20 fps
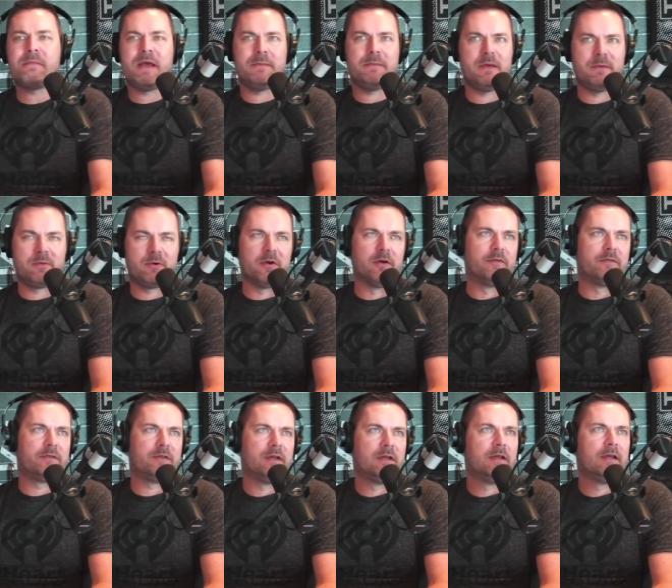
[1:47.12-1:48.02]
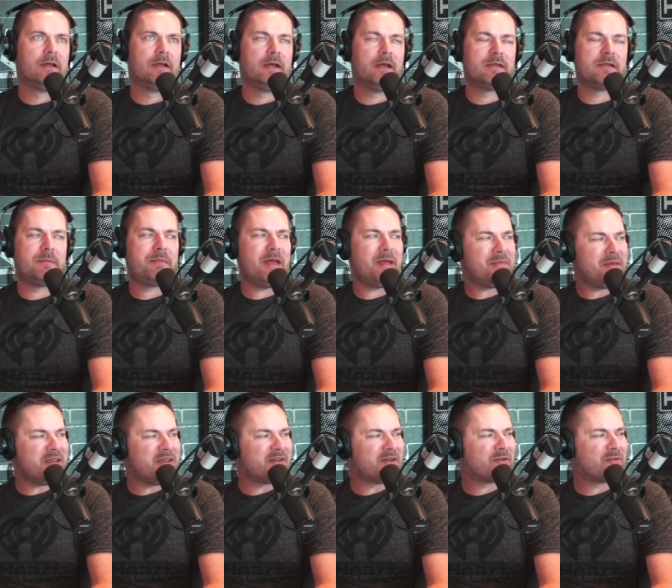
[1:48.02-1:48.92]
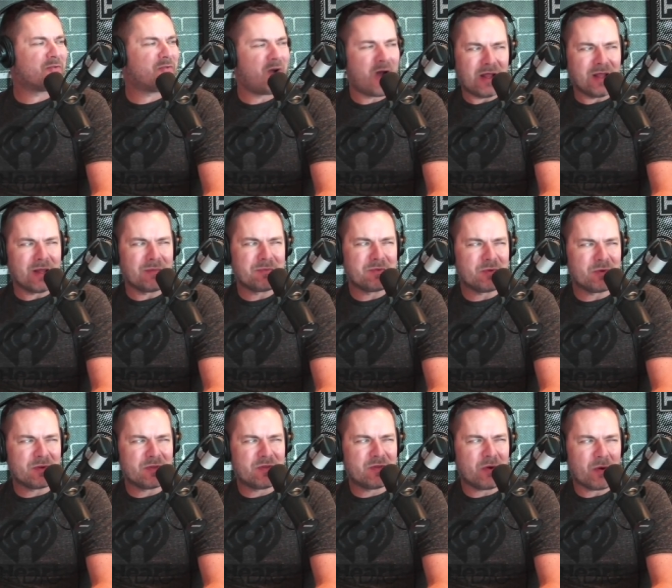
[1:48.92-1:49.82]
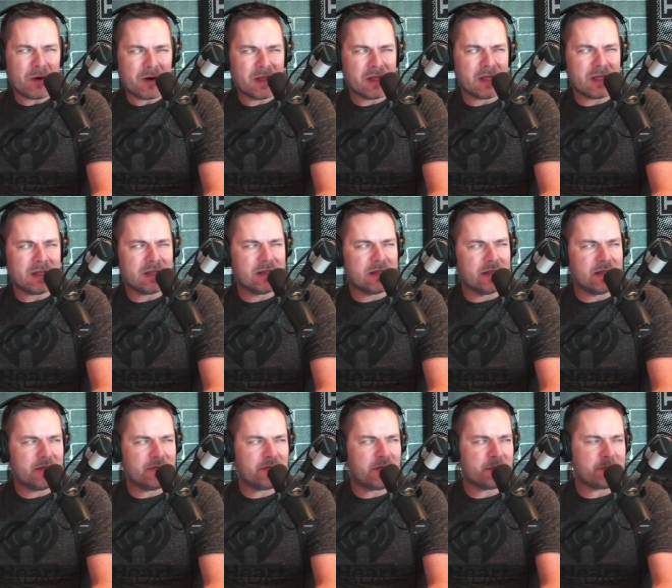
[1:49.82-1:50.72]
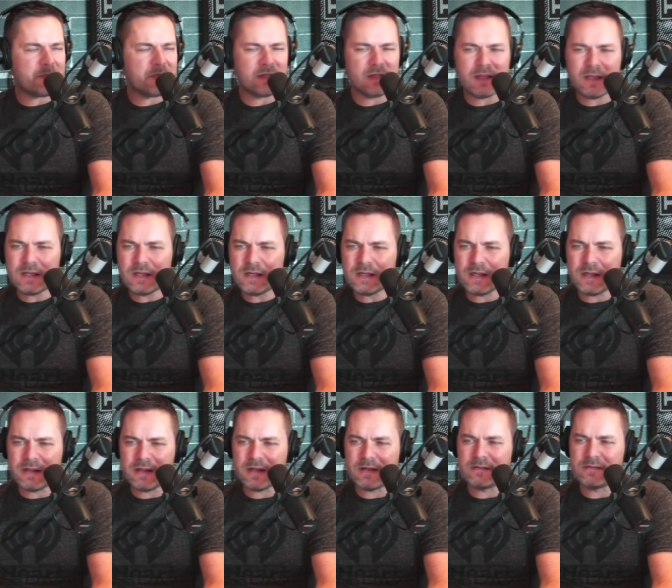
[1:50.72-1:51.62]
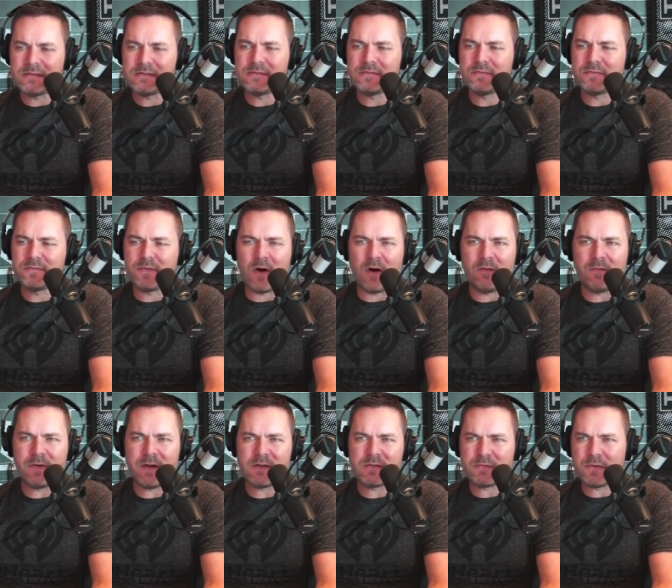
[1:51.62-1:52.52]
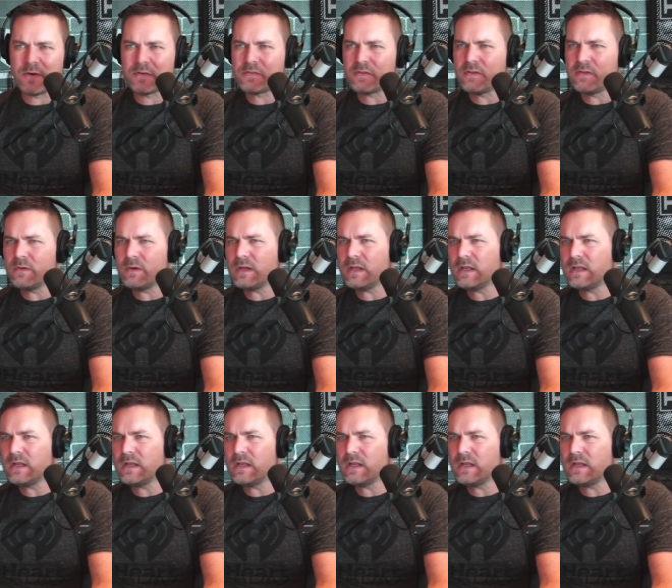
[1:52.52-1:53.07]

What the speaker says: baby-proofed, is a baby going to crawl up to a toilet, lift up the lid, and then fall face first into it?